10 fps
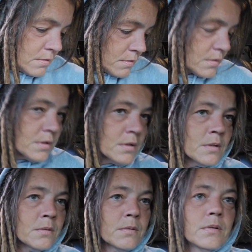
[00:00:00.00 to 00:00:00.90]

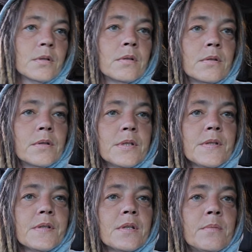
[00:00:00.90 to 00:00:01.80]
So this
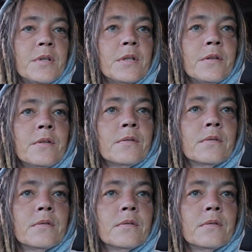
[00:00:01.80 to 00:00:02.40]
is going to be a little